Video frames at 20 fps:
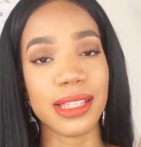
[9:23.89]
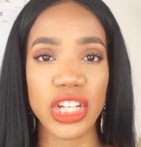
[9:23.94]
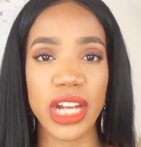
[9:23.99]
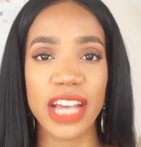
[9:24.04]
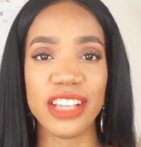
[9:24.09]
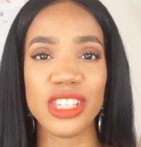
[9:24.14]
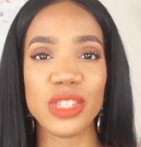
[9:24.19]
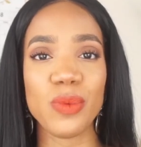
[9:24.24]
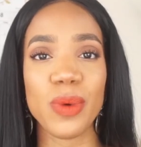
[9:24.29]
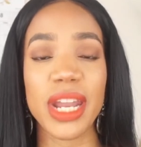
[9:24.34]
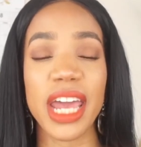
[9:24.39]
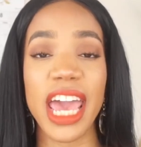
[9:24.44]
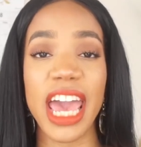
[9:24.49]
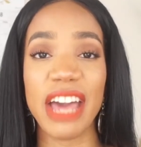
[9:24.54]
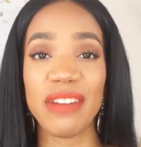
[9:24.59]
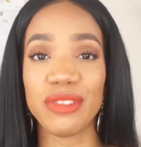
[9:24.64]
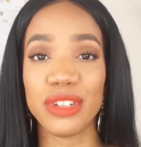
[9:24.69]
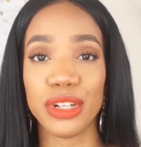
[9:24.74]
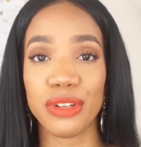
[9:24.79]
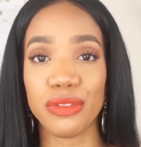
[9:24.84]
And I just want to
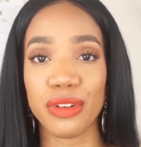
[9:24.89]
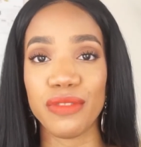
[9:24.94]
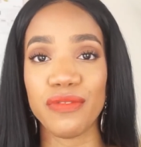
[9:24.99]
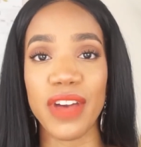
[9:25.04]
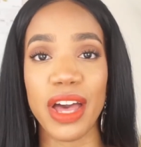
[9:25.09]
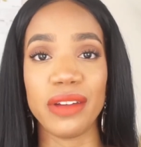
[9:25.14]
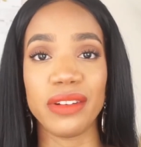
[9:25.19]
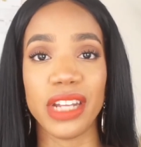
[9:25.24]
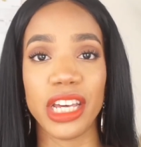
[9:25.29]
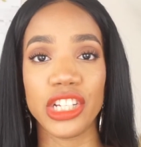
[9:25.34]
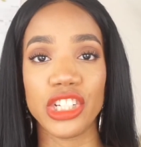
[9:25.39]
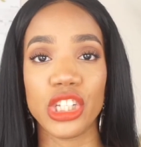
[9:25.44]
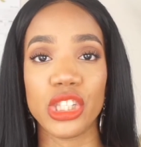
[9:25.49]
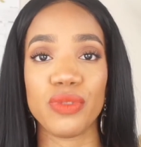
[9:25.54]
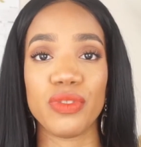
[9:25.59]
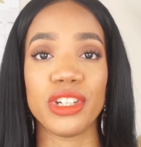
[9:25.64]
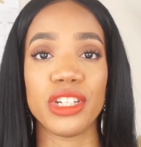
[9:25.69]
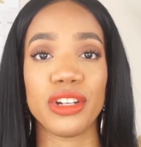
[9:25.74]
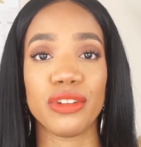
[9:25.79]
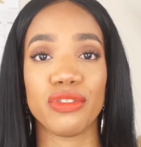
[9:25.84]
have different foundations
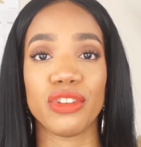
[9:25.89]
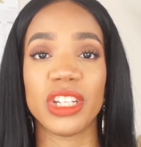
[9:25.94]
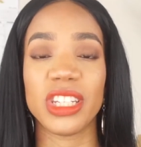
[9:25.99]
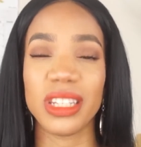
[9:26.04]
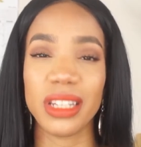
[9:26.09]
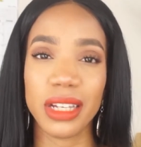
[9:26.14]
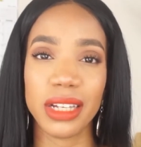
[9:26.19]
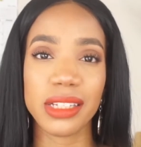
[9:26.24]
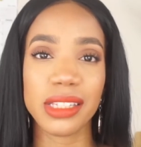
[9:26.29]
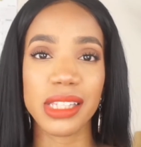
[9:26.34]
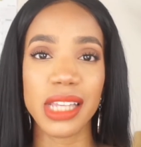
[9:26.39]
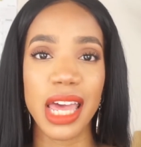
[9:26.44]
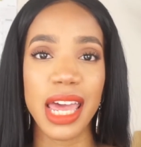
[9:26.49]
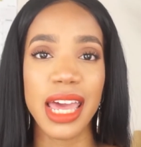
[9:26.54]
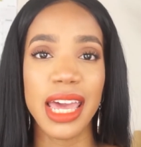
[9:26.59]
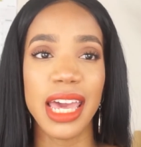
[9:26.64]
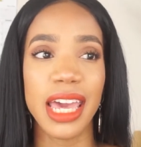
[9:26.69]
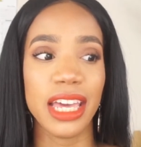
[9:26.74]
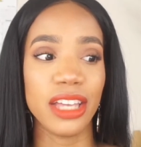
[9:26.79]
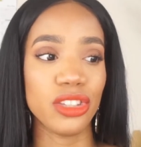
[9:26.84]
for different looks
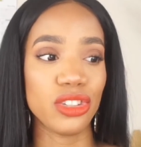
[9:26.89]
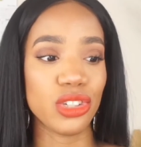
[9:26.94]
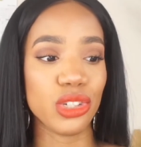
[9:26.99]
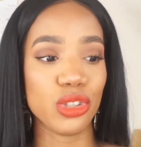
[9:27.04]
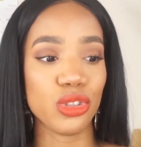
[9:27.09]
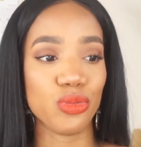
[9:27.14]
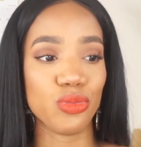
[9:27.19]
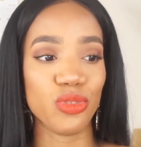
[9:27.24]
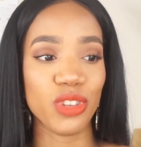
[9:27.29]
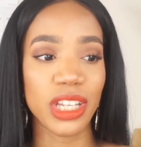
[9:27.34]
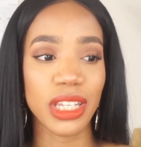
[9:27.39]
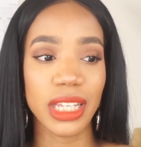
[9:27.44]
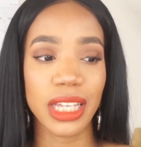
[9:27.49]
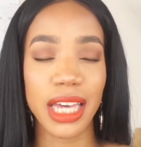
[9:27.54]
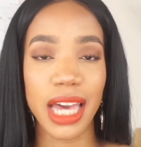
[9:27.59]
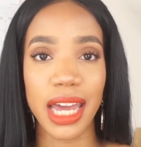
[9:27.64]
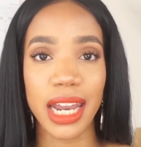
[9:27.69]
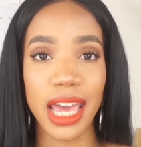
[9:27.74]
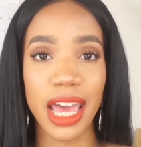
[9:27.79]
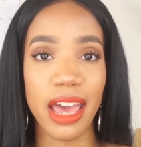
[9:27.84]
and just really
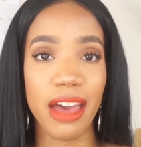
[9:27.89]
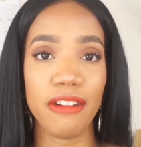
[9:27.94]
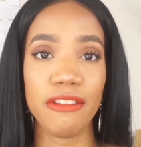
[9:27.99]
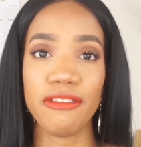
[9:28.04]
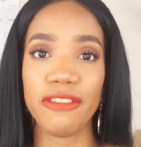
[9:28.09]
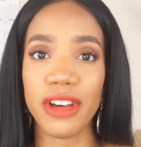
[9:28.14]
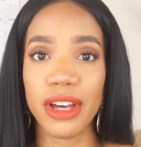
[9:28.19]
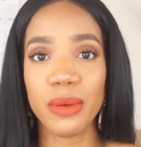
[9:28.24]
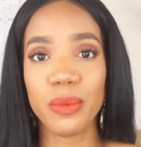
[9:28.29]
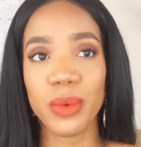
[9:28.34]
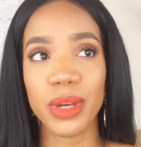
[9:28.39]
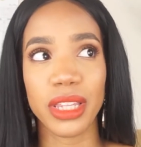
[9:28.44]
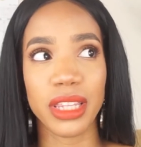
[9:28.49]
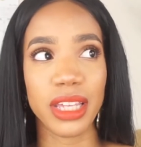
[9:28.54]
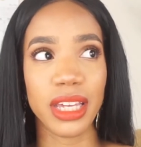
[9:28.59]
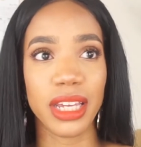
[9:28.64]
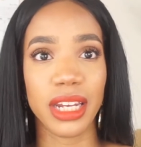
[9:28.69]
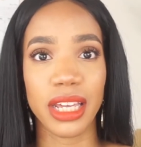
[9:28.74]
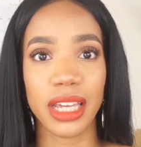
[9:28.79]
kind of have fun with it.